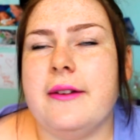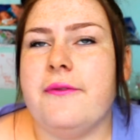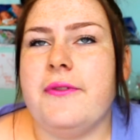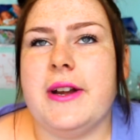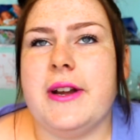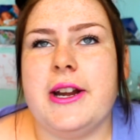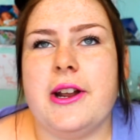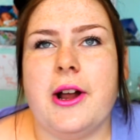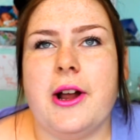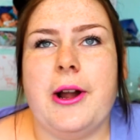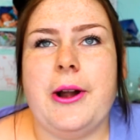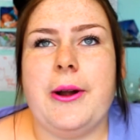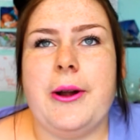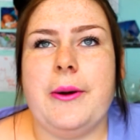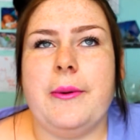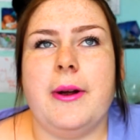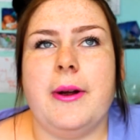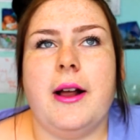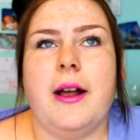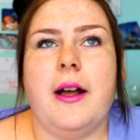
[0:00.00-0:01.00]
a
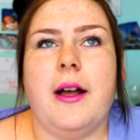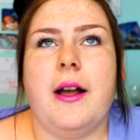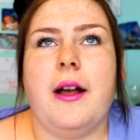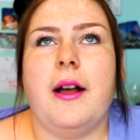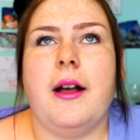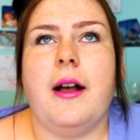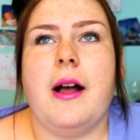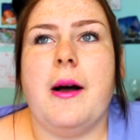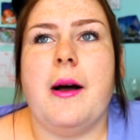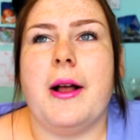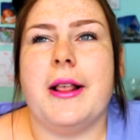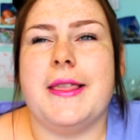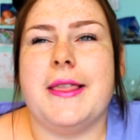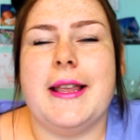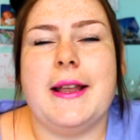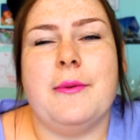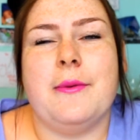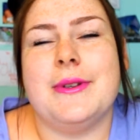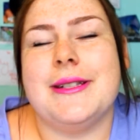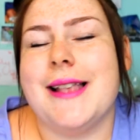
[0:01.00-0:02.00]
video, I
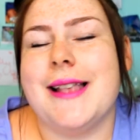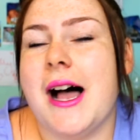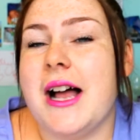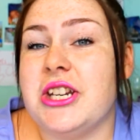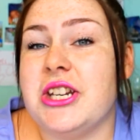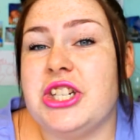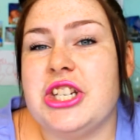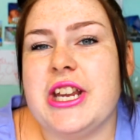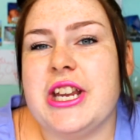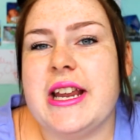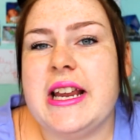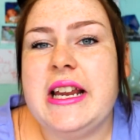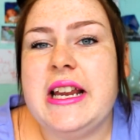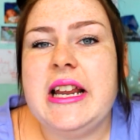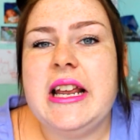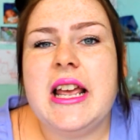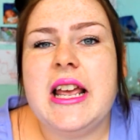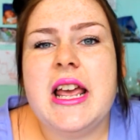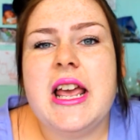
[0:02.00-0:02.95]
think it was last year,